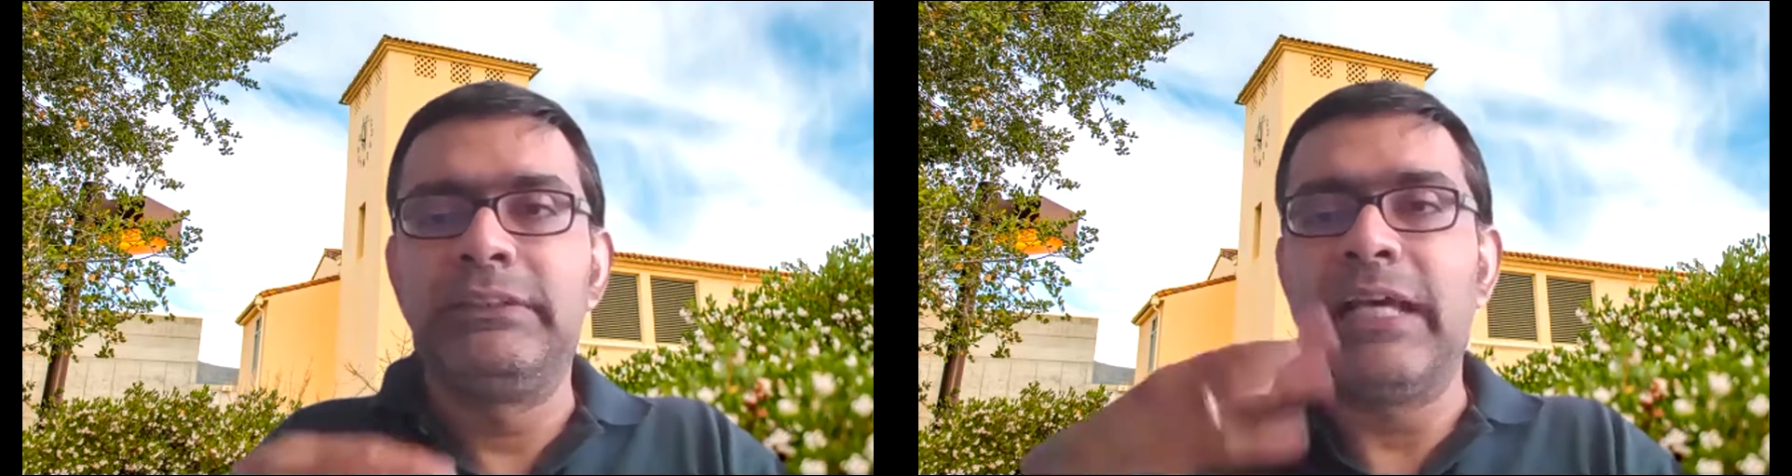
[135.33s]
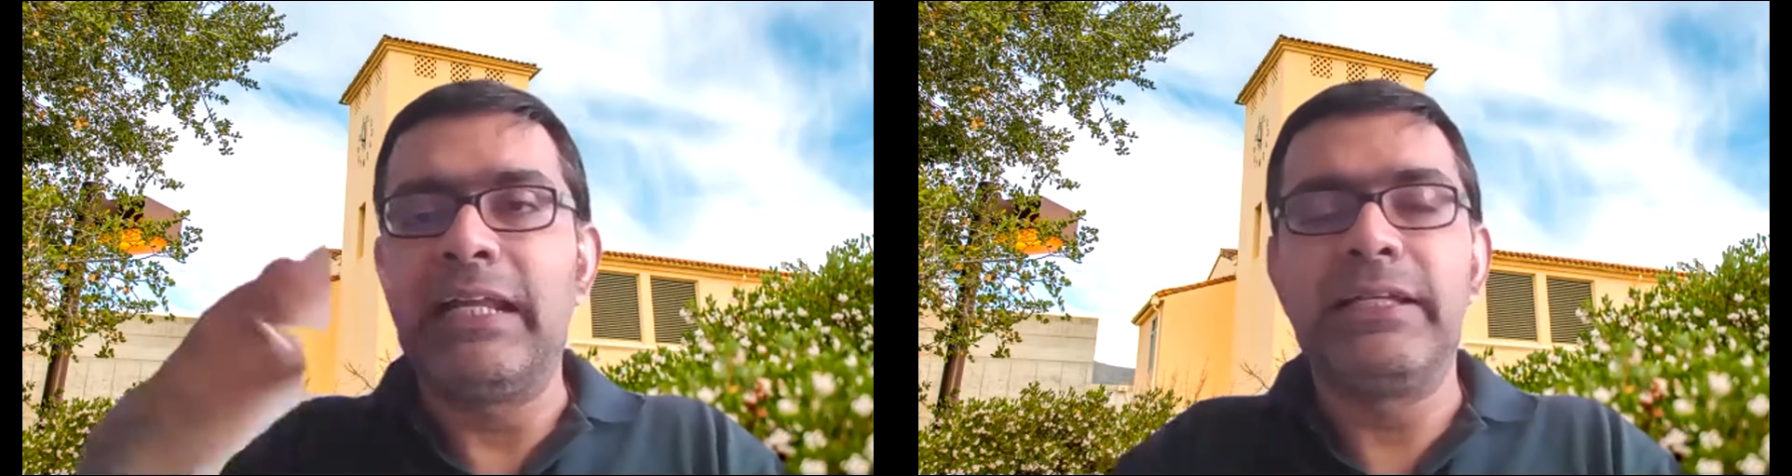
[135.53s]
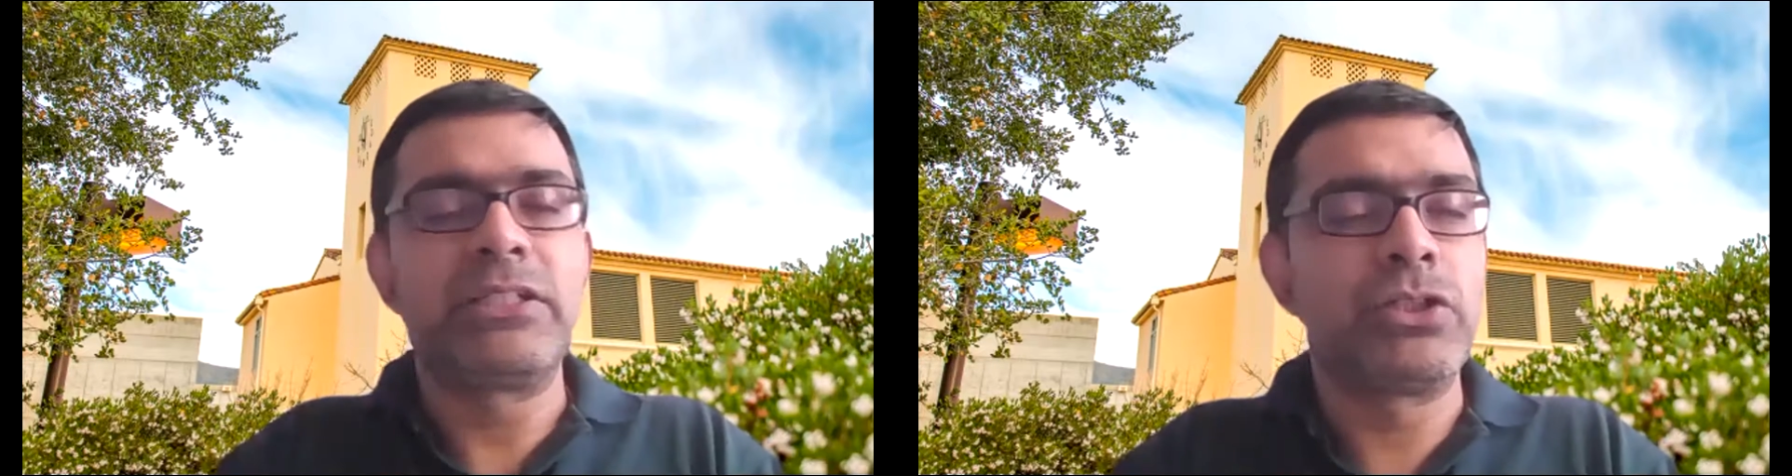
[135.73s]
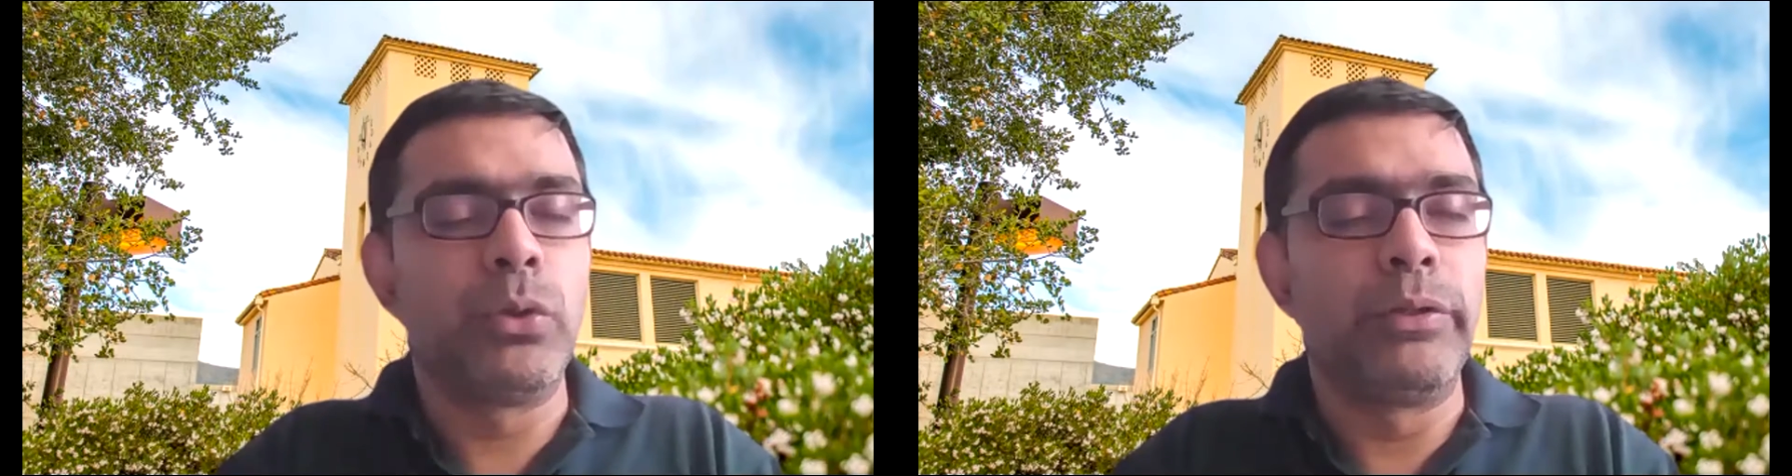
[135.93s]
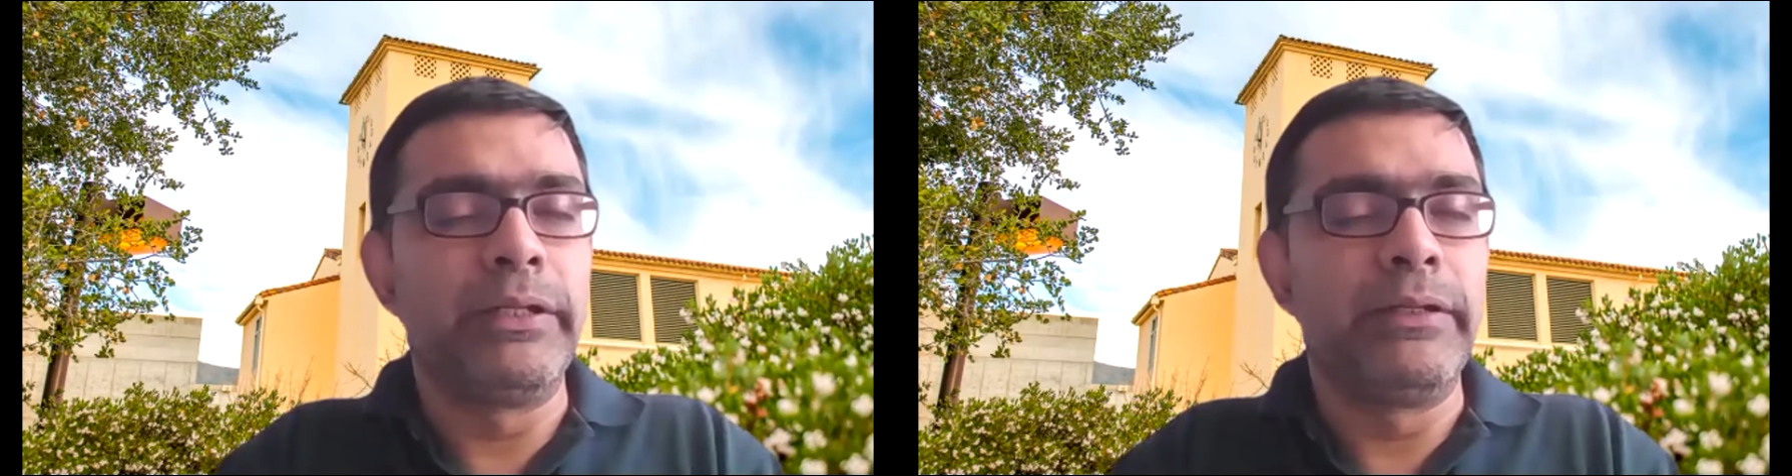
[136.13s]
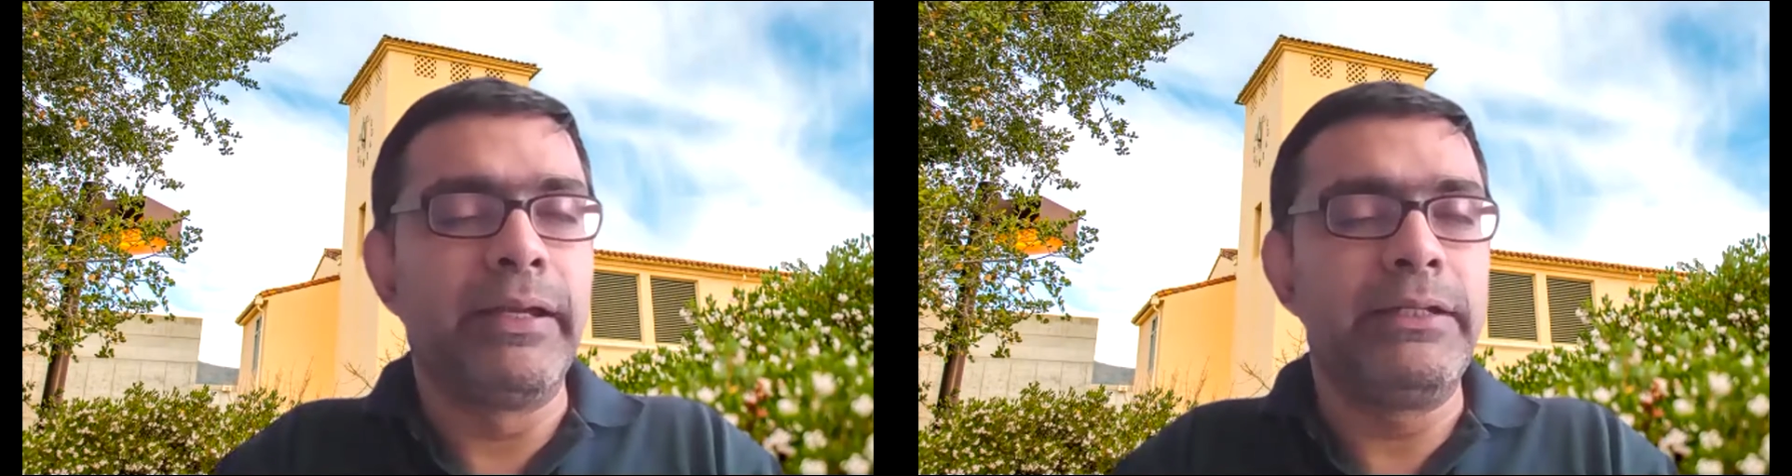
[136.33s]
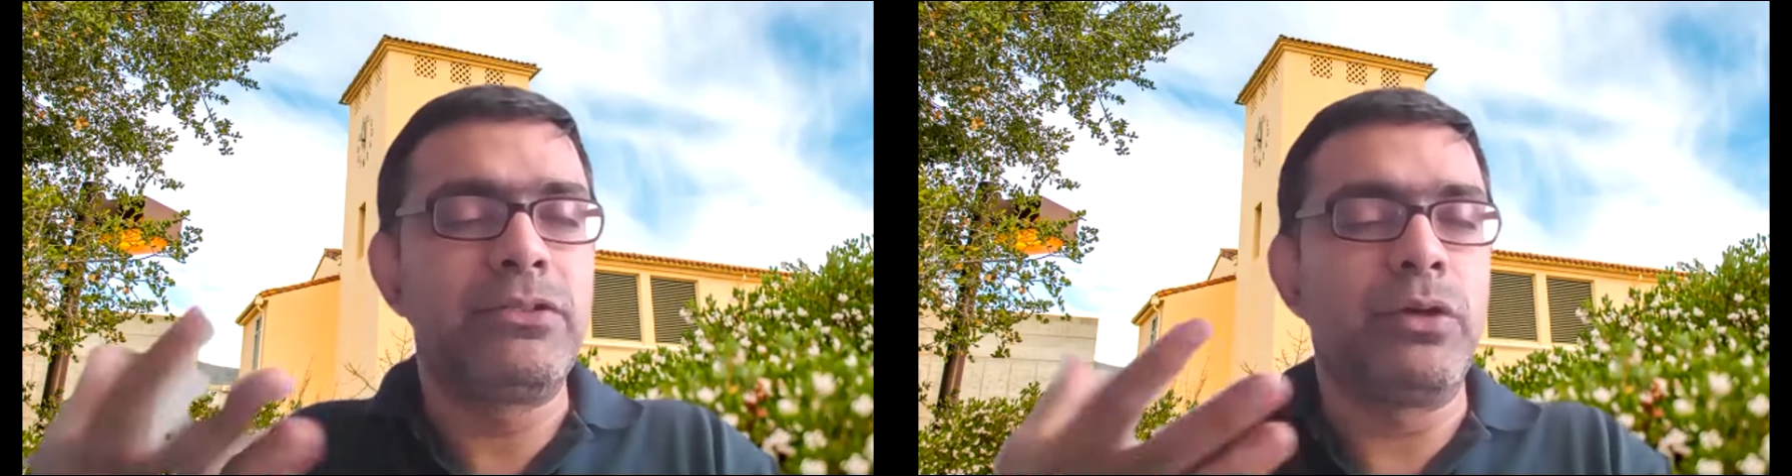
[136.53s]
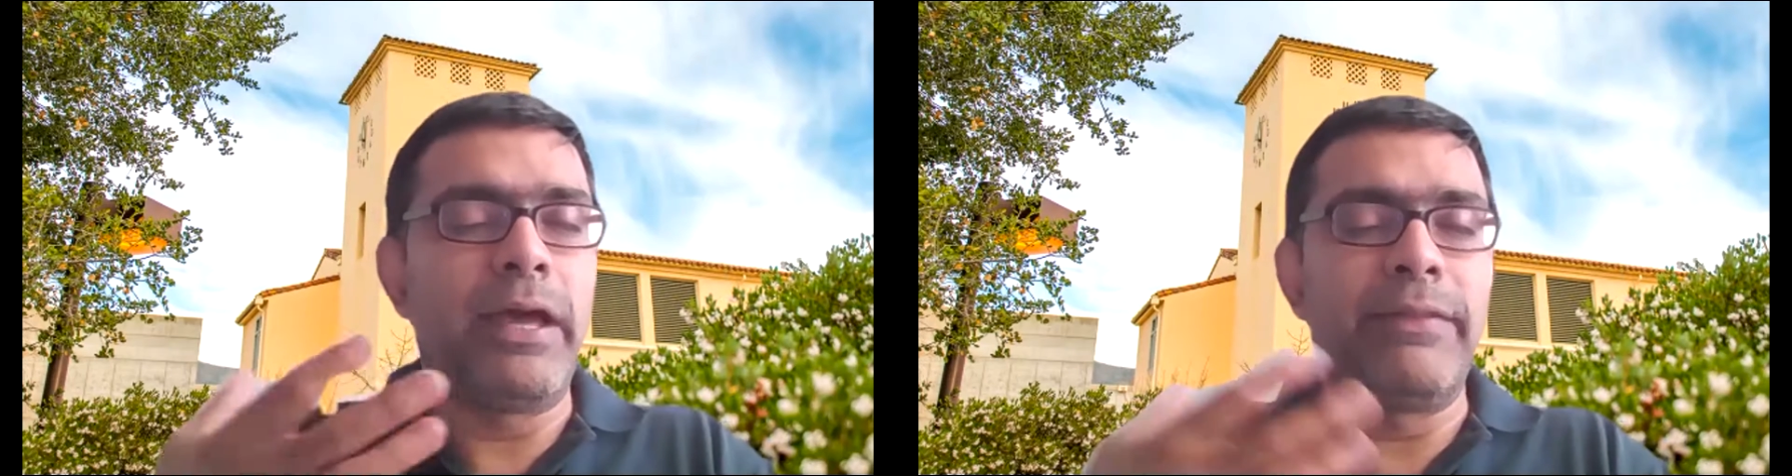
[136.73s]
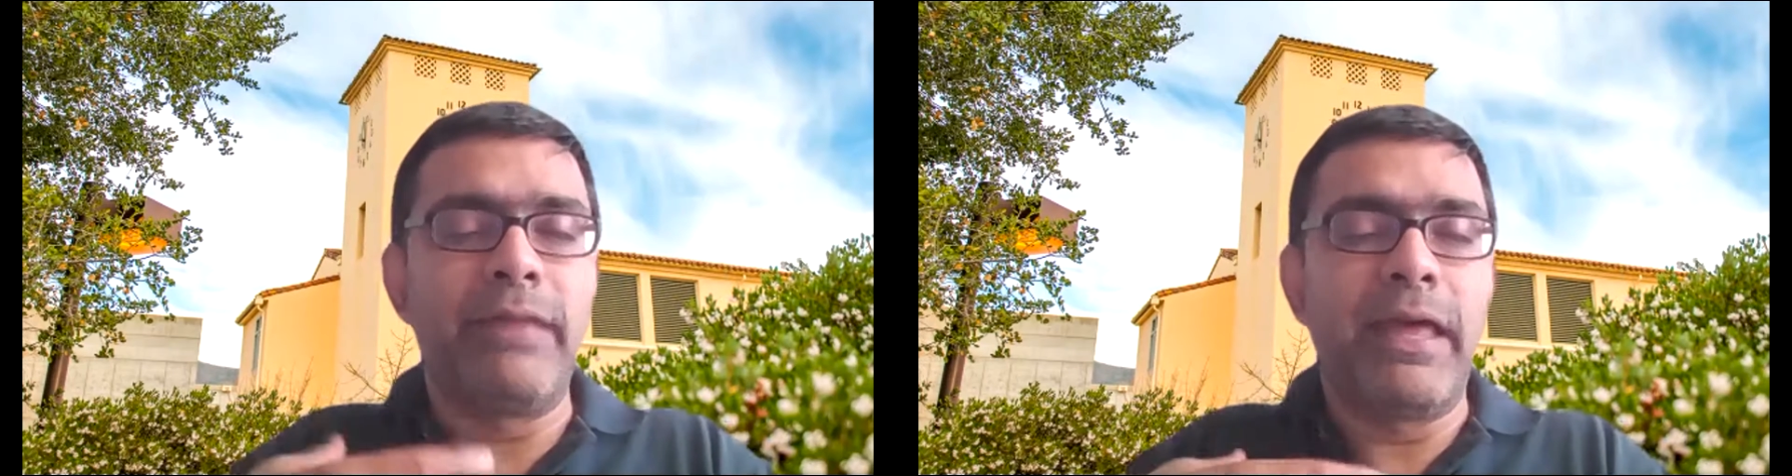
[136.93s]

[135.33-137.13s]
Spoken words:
telling a story, right? So